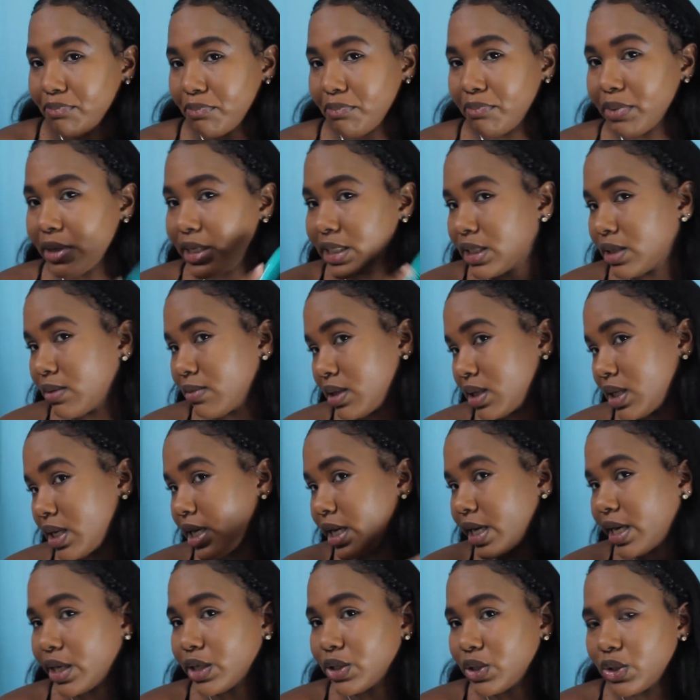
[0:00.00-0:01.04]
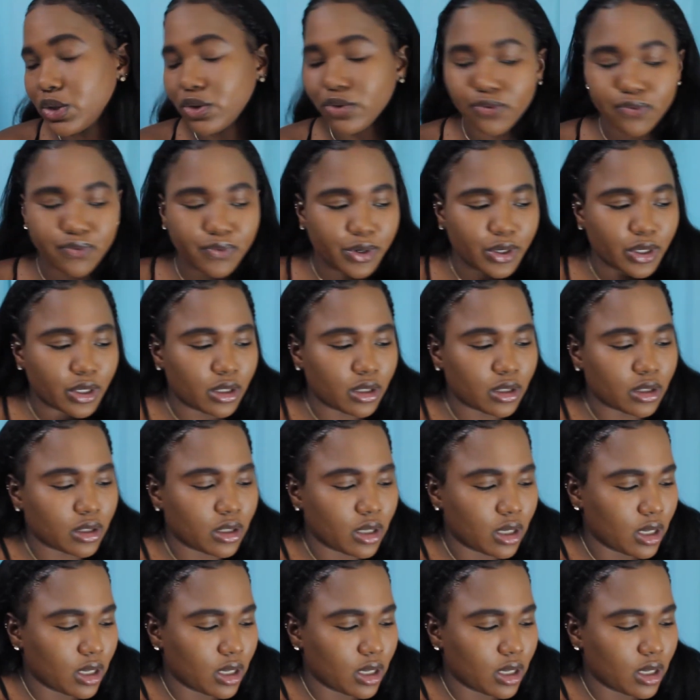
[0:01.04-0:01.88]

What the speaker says: bring some of the hair to the front